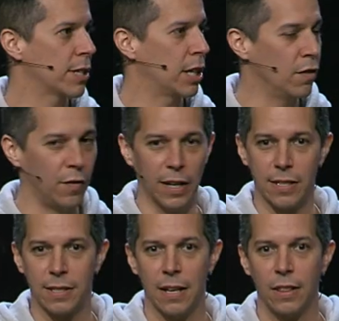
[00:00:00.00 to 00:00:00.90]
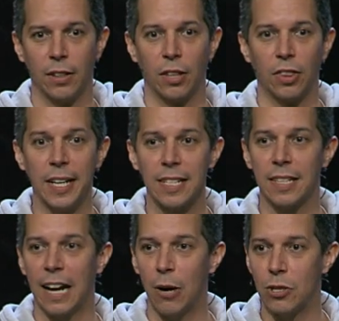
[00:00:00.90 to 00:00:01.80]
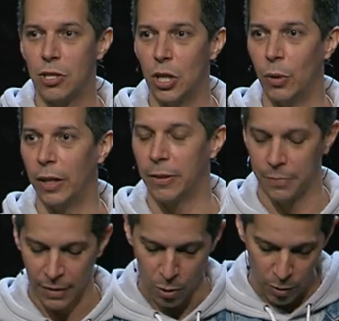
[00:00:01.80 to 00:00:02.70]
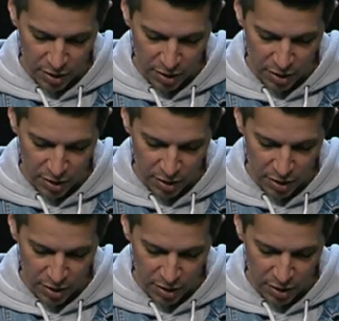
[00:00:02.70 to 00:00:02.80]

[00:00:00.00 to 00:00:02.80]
convinced that the things that I was doing was